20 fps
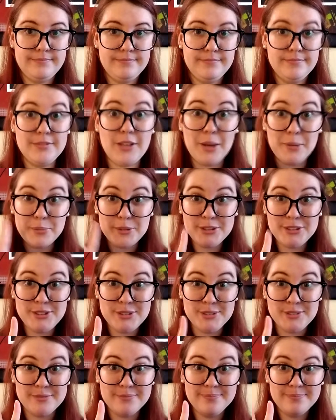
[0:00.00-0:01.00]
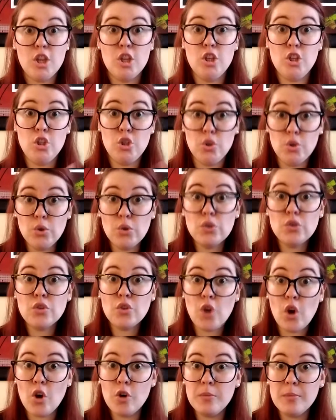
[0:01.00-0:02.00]
Number 2. Use
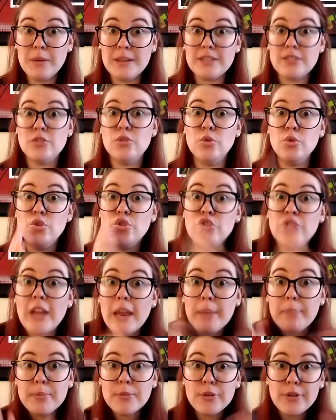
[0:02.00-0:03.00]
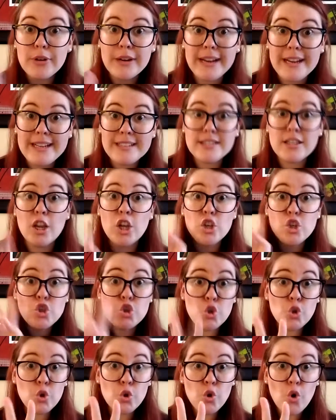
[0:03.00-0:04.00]
commas to separate
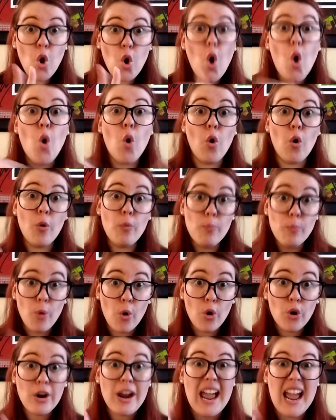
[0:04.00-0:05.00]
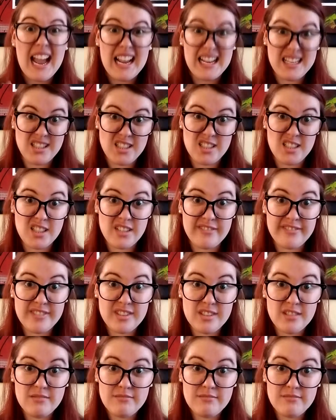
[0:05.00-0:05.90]
2 or more adjectives.